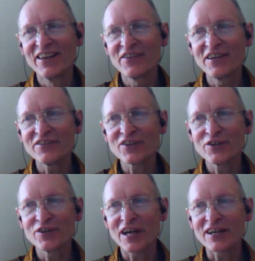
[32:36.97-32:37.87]
This
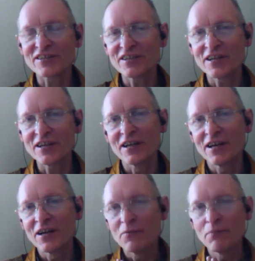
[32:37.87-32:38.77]
could actually
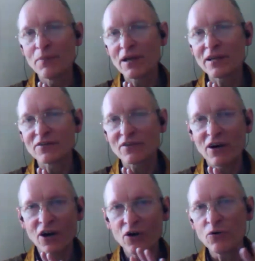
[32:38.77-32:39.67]
make the
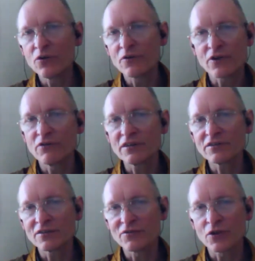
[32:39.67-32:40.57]
whole of the
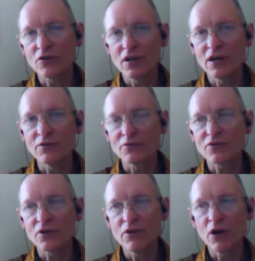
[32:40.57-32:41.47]
rest of your
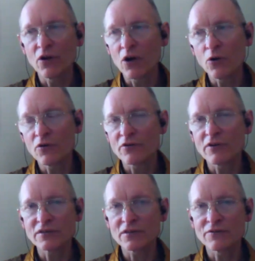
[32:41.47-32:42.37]
life, the whole of the
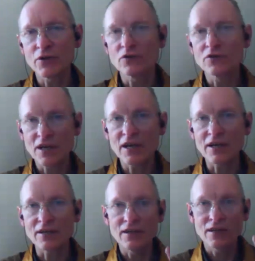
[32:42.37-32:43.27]
rest of your
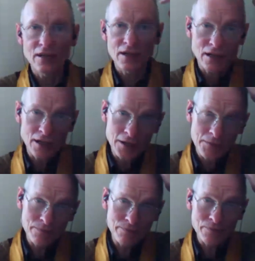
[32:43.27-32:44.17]
day,
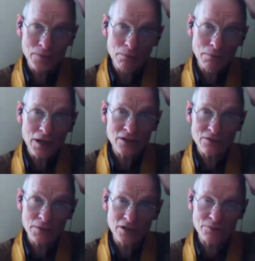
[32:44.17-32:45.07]

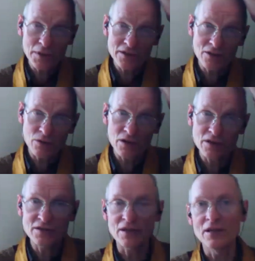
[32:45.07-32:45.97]
much, much better
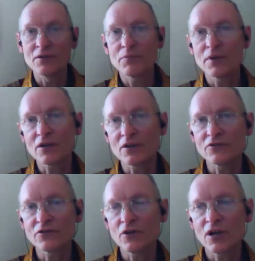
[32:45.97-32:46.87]
quality,
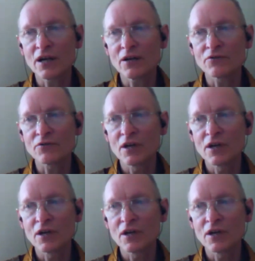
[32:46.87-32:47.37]
because you have